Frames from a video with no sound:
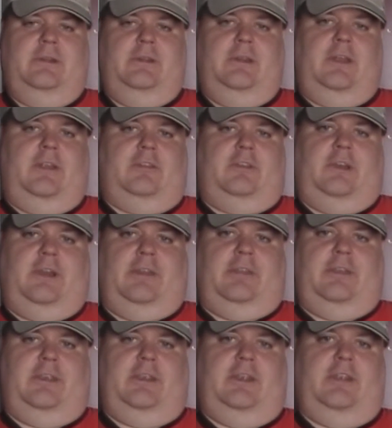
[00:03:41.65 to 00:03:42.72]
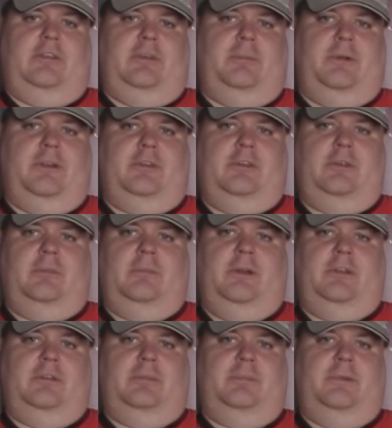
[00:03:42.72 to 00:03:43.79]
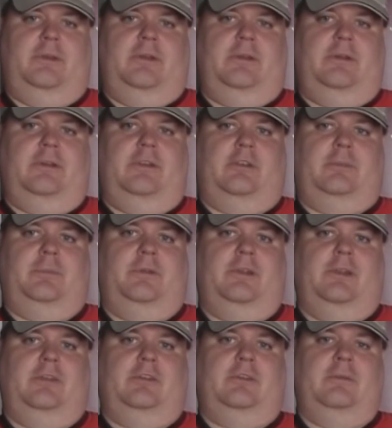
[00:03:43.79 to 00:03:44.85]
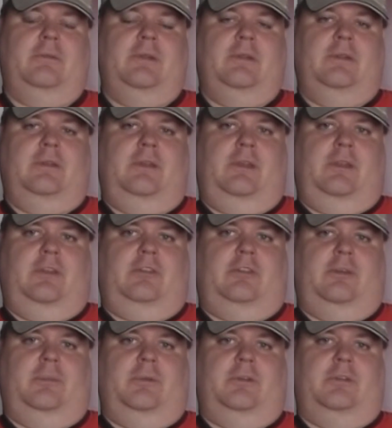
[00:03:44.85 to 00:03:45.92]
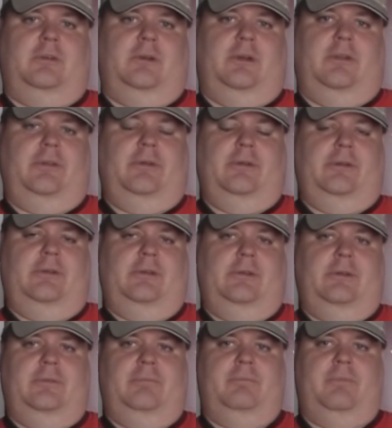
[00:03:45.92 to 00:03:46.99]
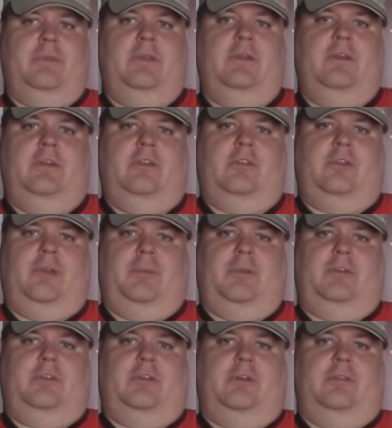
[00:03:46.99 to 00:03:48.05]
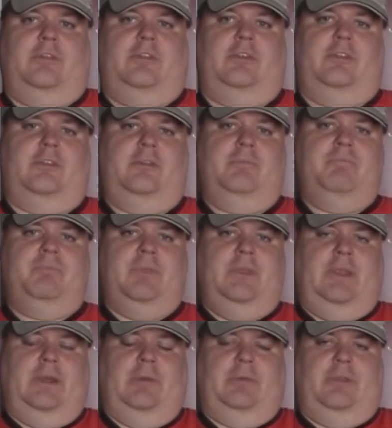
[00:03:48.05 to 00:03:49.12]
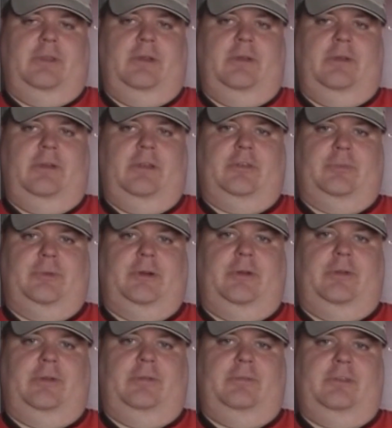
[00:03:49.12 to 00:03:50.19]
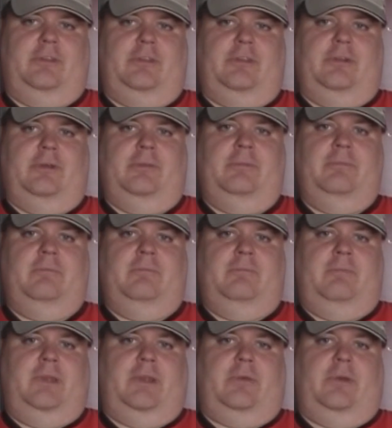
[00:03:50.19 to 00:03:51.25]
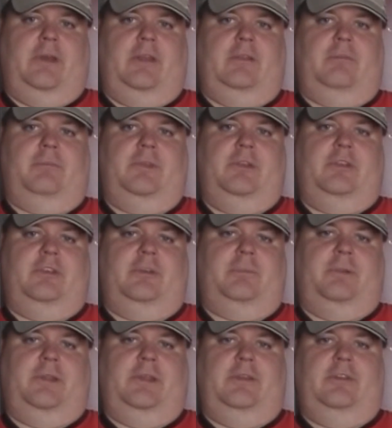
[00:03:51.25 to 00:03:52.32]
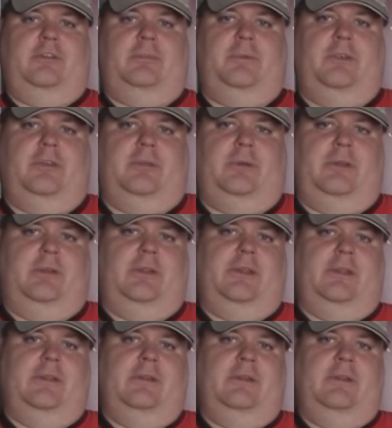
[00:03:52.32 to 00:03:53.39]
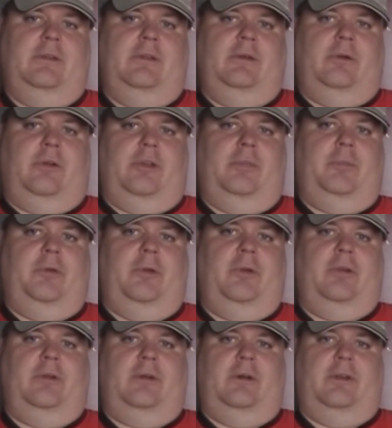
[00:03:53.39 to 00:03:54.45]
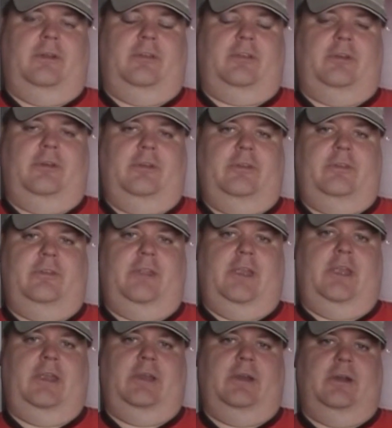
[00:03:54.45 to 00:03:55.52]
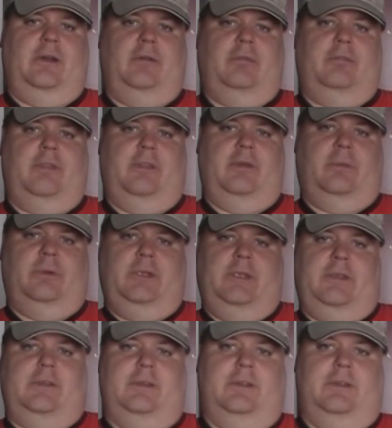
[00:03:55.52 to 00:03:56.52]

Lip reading: I think is a much, much better experience. It is similar to other, you know, streaming services out there as well, and just, you know, pick random music playlists based on what you like or your mood on a certain day of the week.